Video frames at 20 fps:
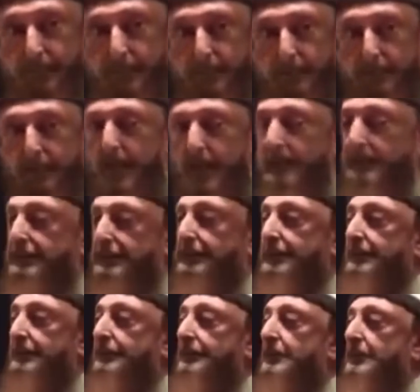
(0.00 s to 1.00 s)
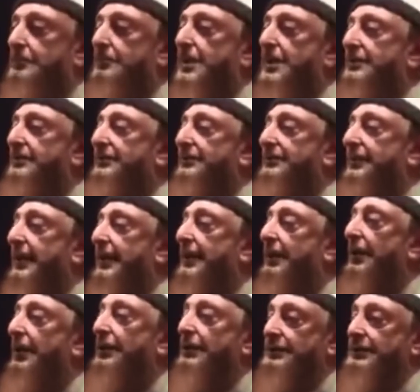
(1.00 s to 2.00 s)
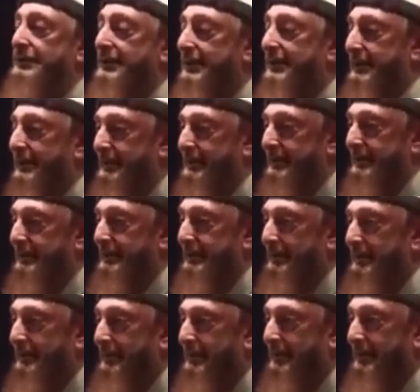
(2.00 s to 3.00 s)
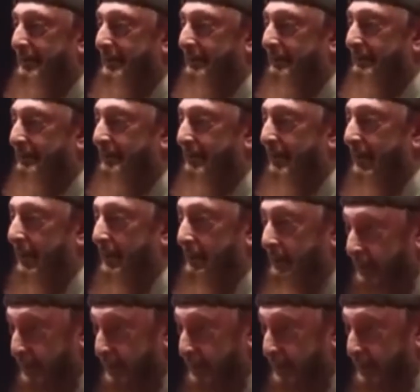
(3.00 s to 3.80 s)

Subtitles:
That is the best psychology. We